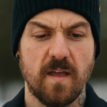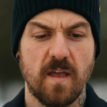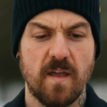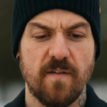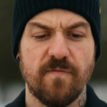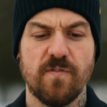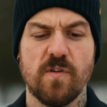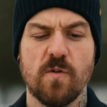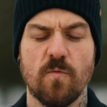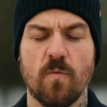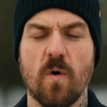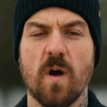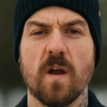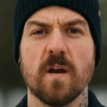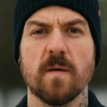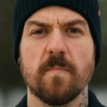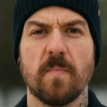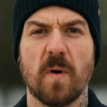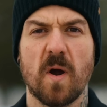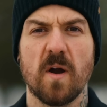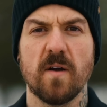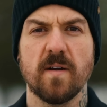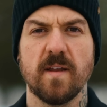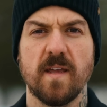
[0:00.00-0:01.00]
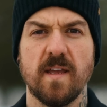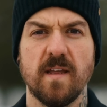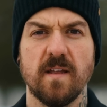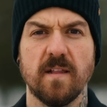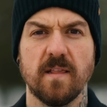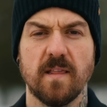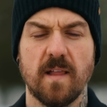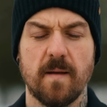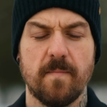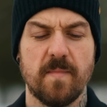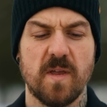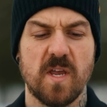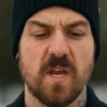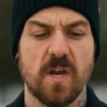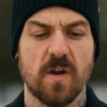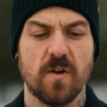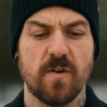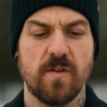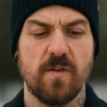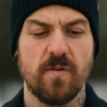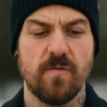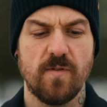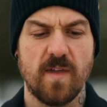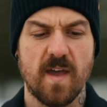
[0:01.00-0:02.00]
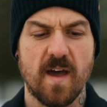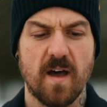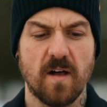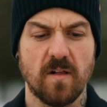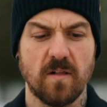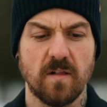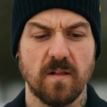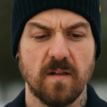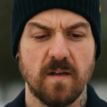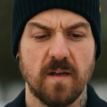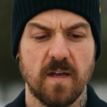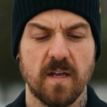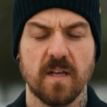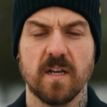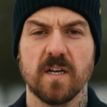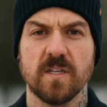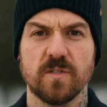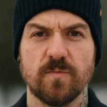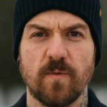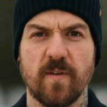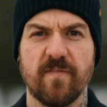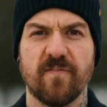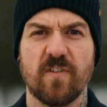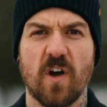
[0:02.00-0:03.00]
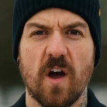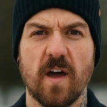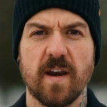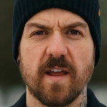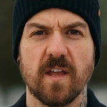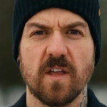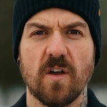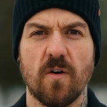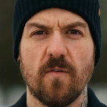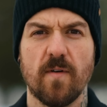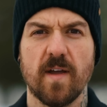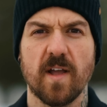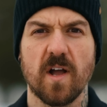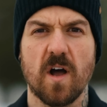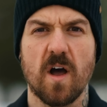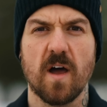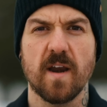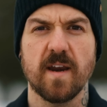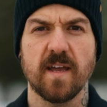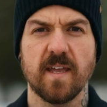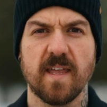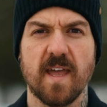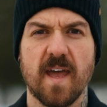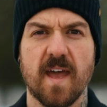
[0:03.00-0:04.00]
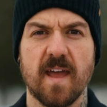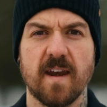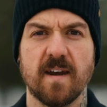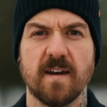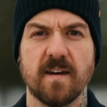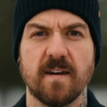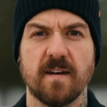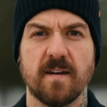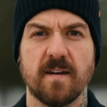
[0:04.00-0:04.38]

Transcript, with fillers: If you want a party, let me hear you yell, because we've got it going on again.